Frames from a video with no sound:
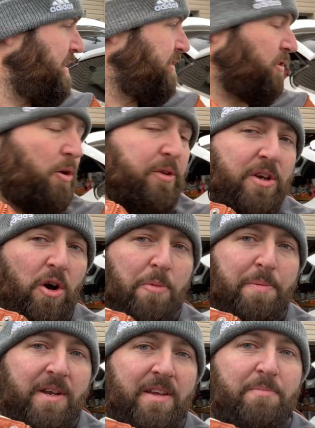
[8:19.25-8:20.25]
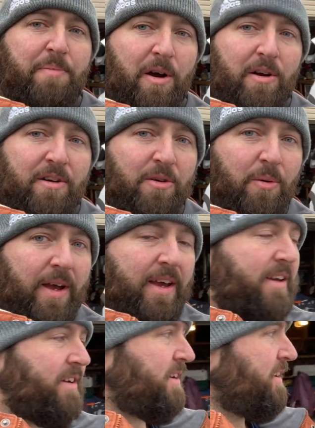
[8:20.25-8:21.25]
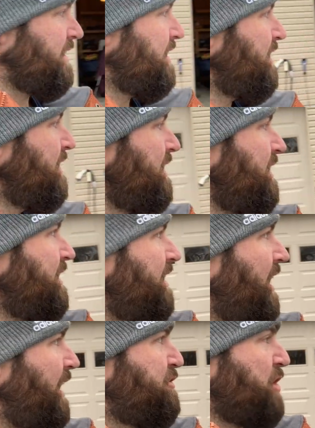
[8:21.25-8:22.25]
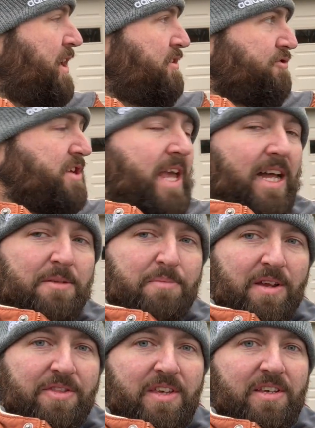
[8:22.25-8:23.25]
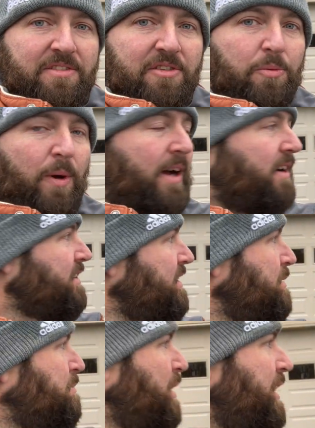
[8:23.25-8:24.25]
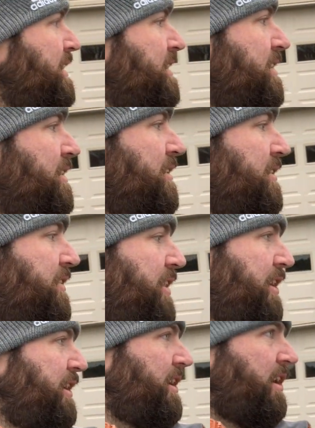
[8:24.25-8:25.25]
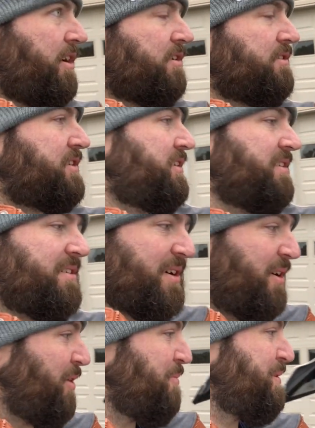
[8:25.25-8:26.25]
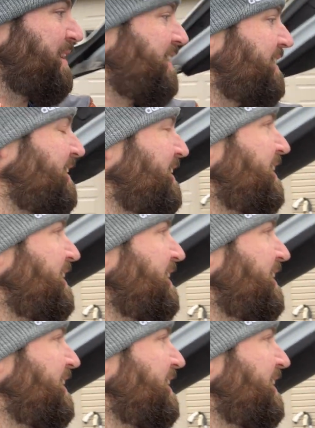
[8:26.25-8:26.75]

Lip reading: They're only opening part of the way. I've tried to recalibrate these as well, but they aren't opening.